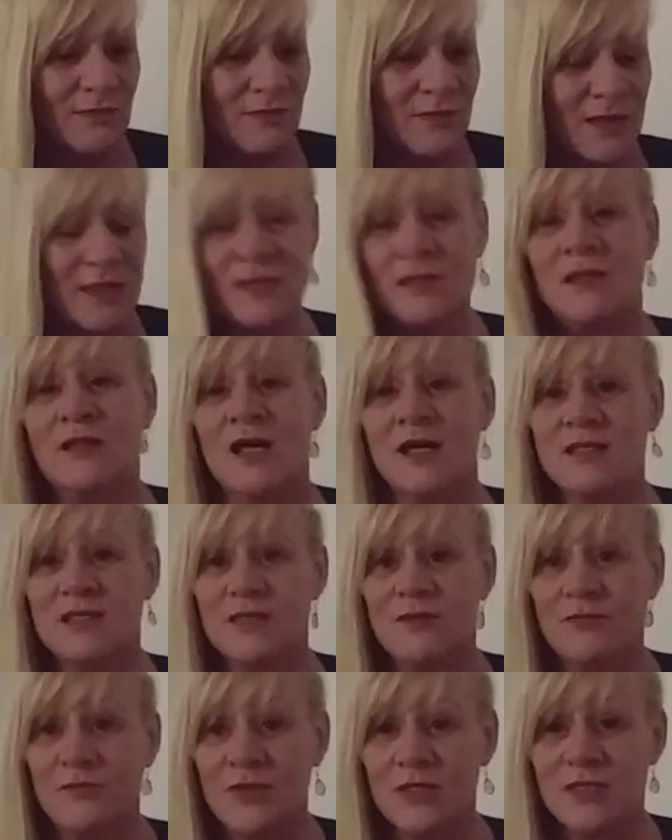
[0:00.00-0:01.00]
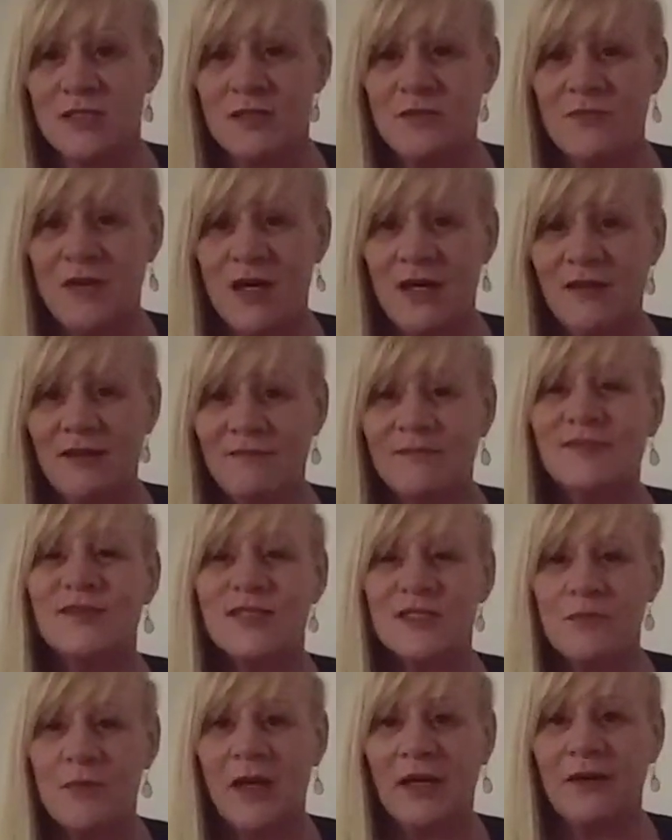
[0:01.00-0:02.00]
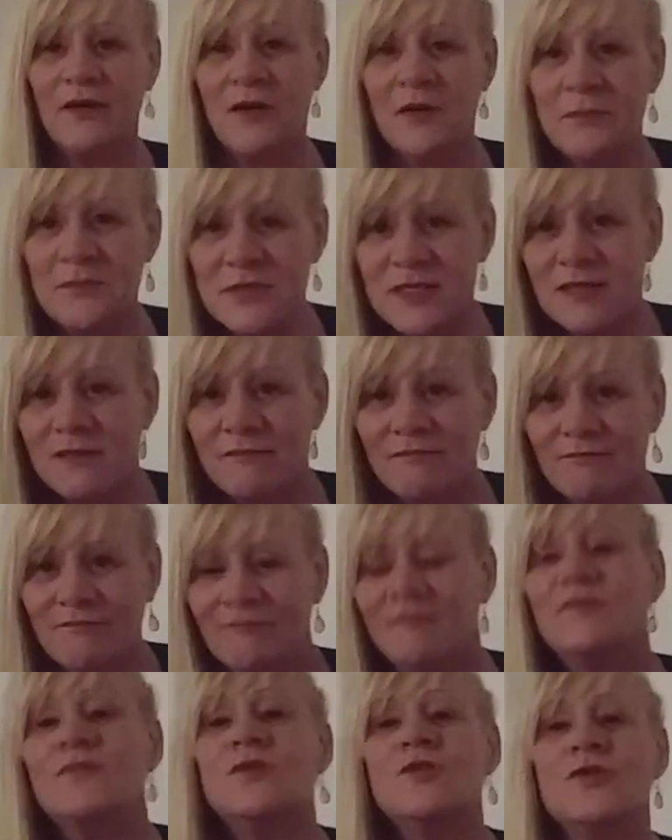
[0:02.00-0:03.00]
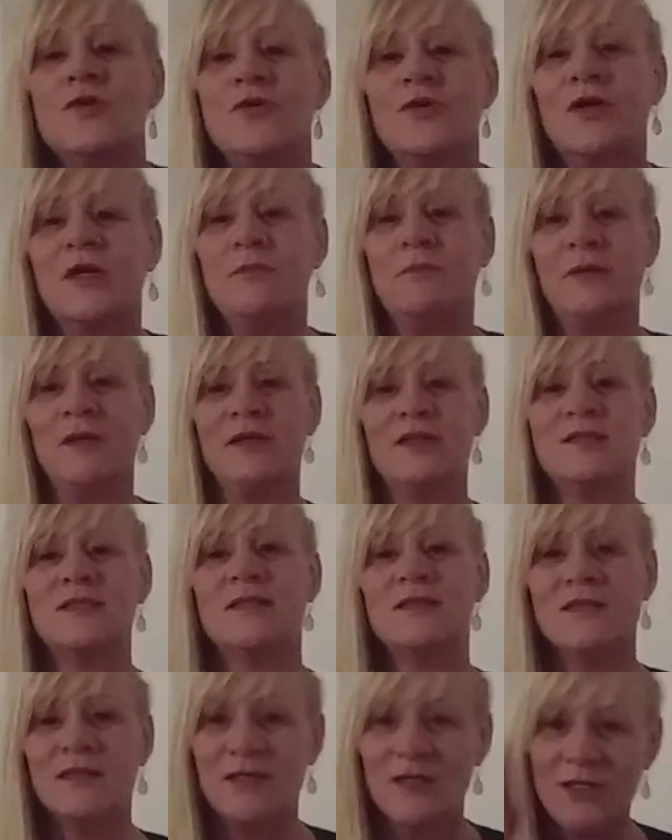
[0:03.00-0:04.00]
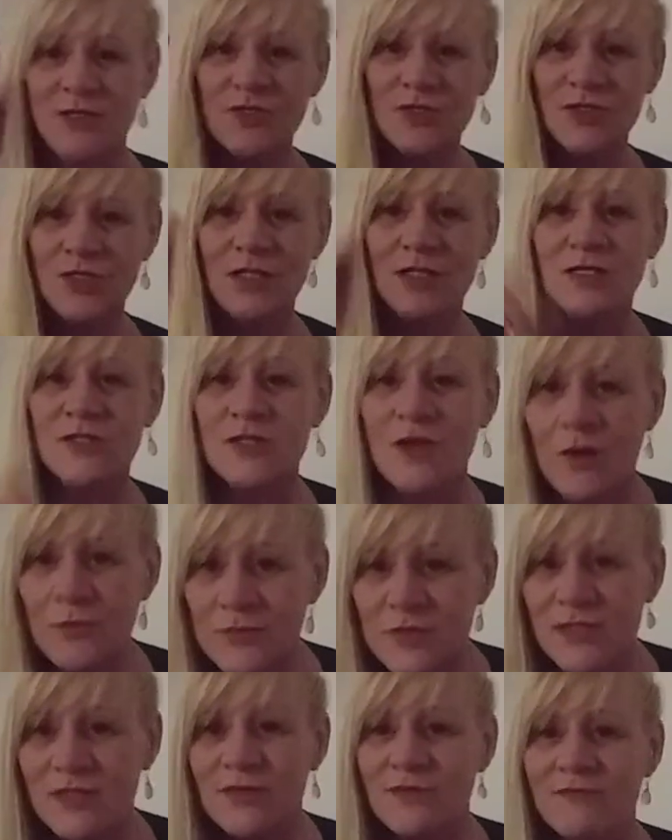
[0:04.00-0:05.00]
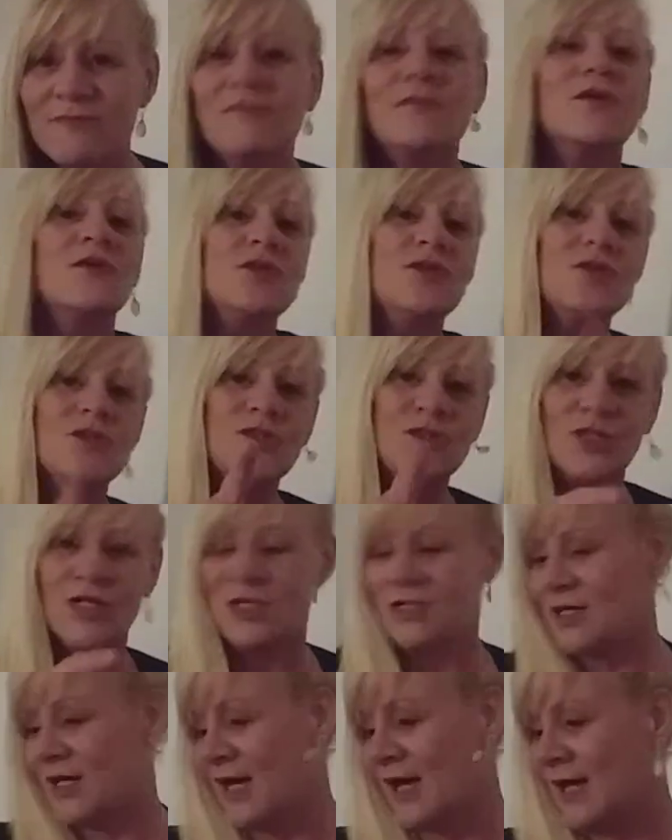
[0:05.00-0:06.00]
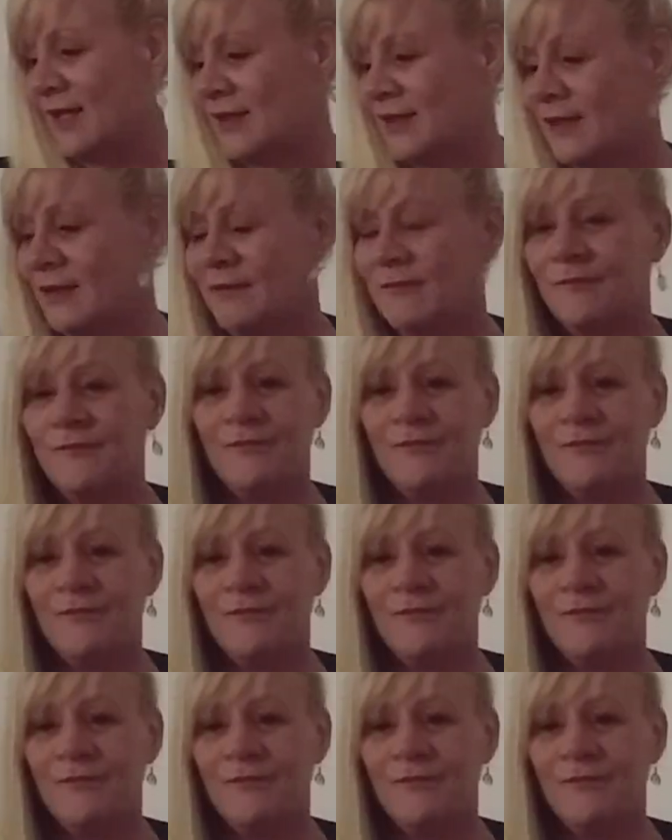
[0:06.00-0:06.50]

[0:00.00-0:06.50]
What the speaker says: There's a lesson in wisdom, eh? Spy cops. Torquay police. Sheila Thompson. Sheila Kelly.